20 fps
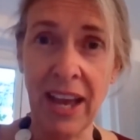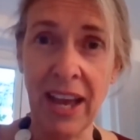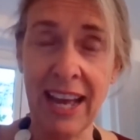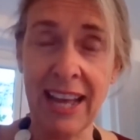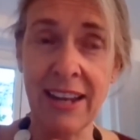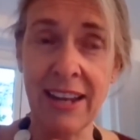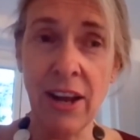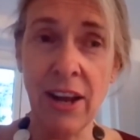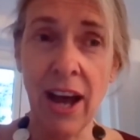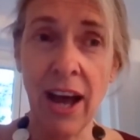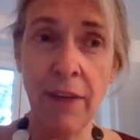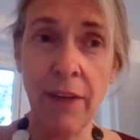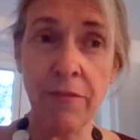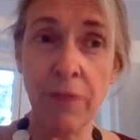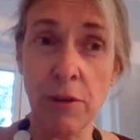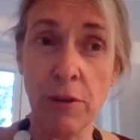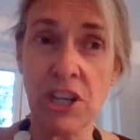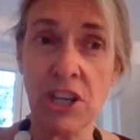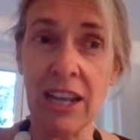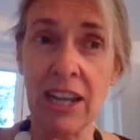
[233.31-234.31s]
And
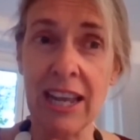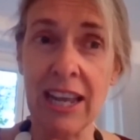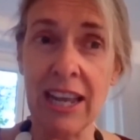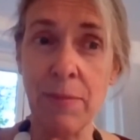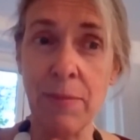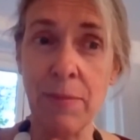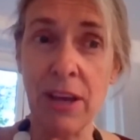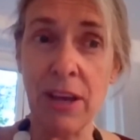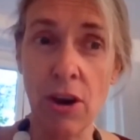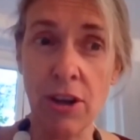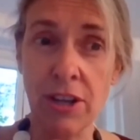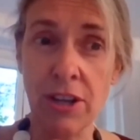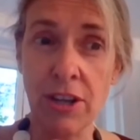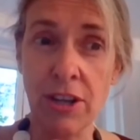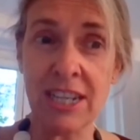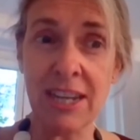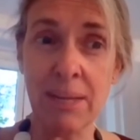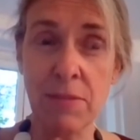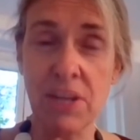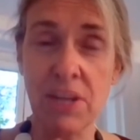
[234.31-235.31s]
unfortunately, because
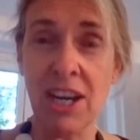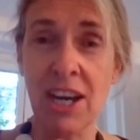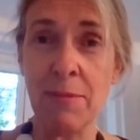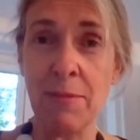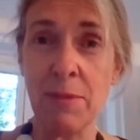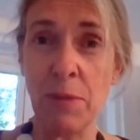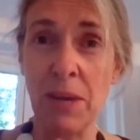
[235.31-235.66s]
sometimes